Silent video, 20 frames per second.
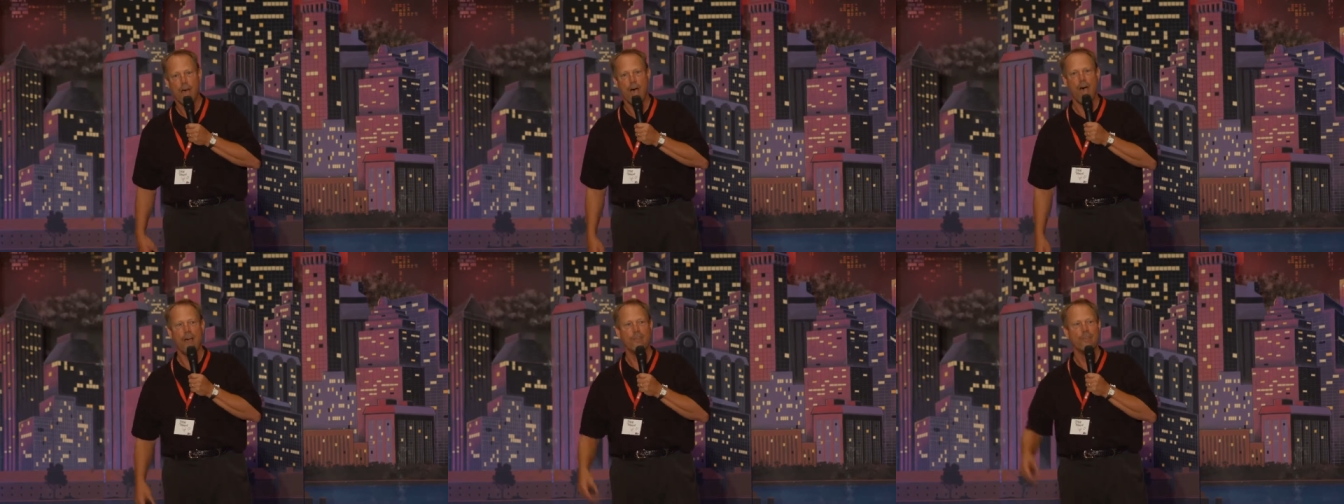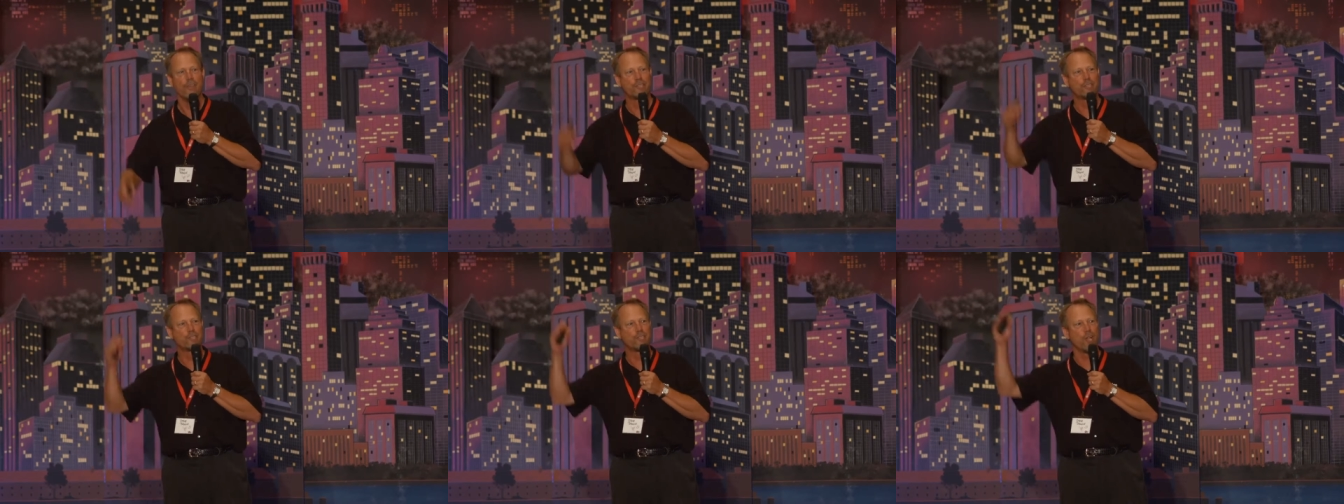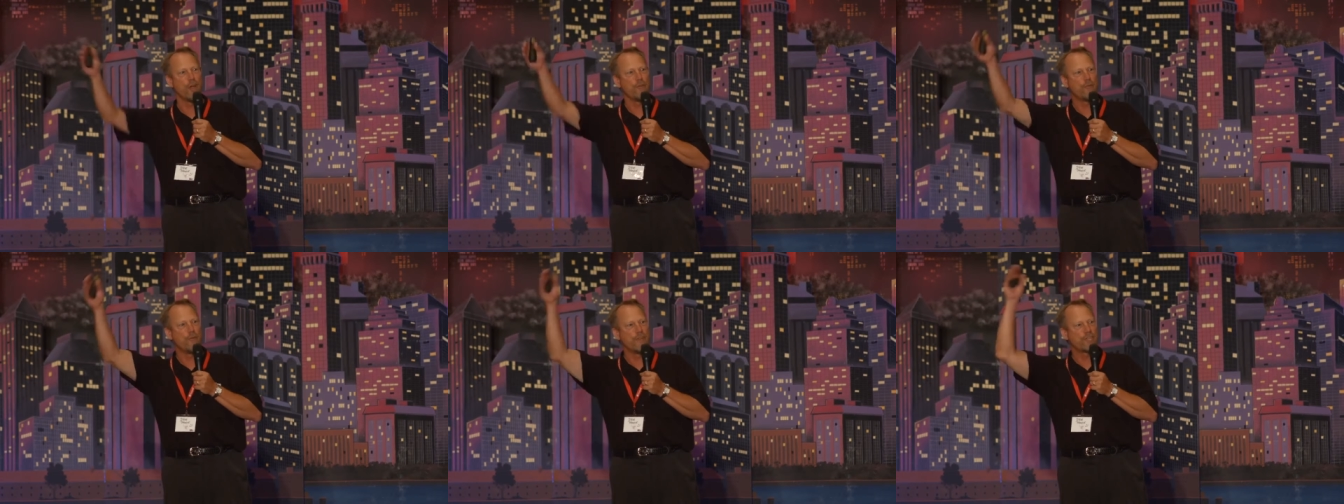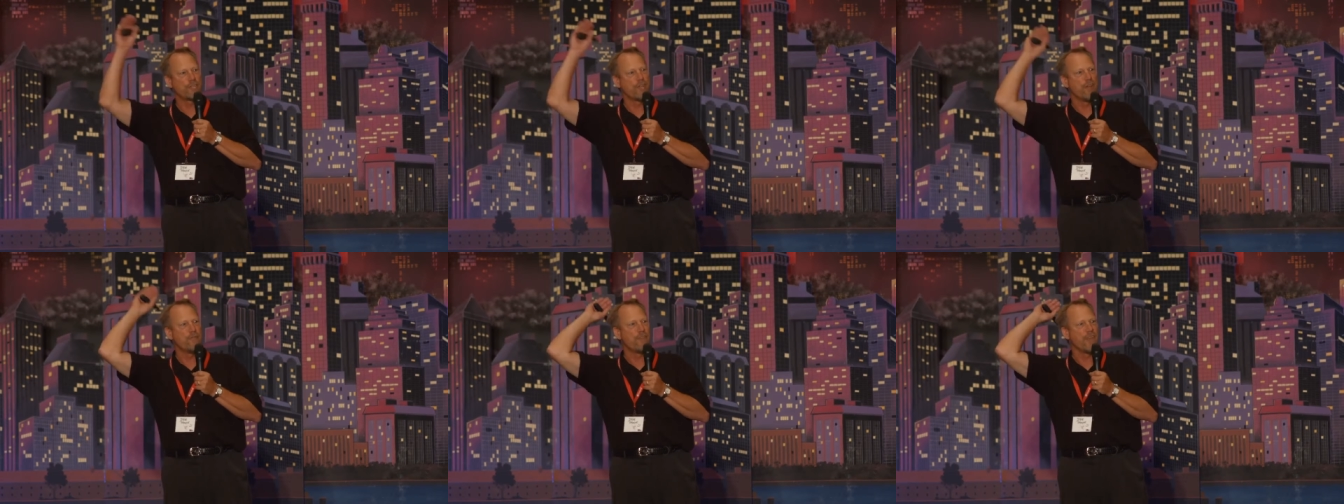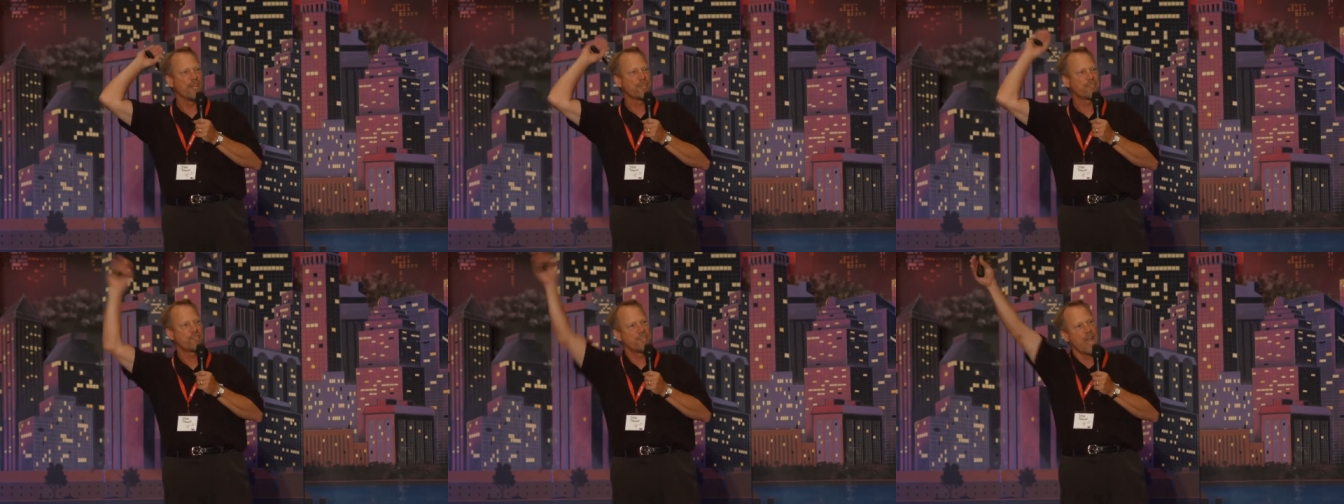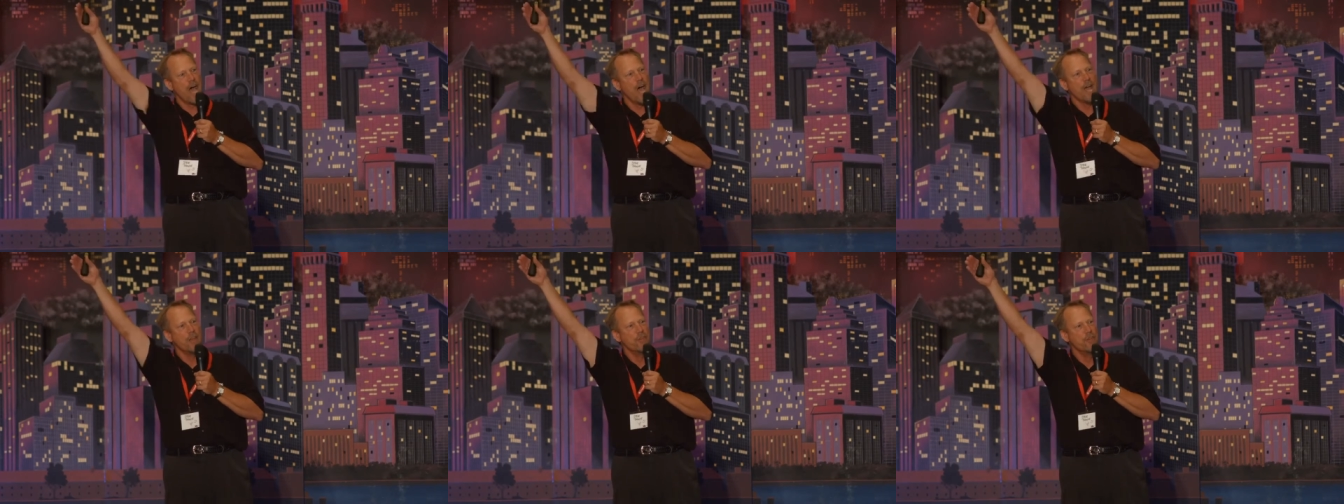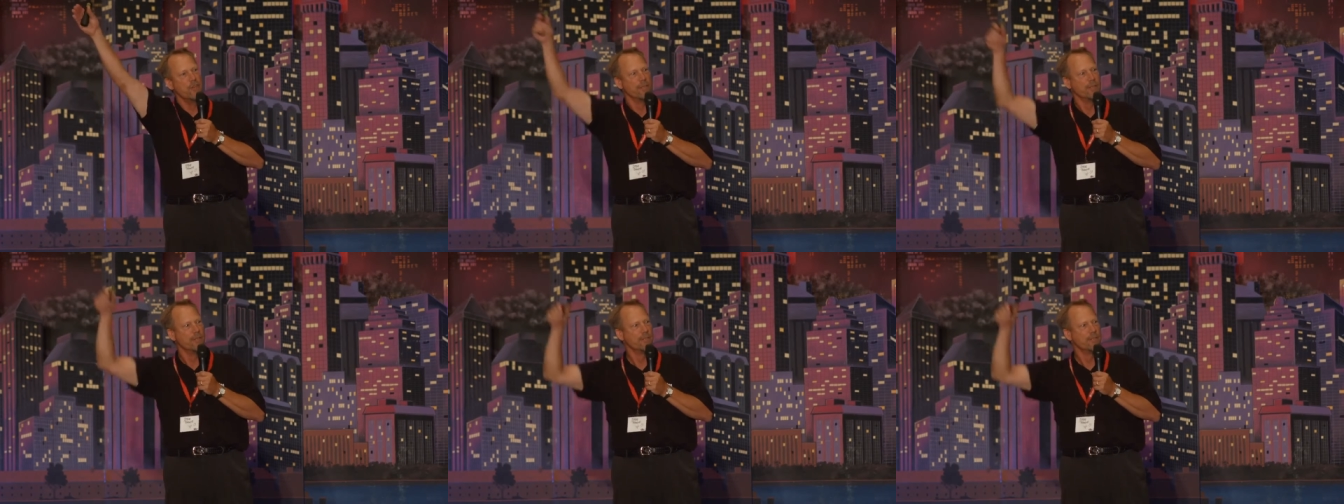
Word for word: on the surface of the sun.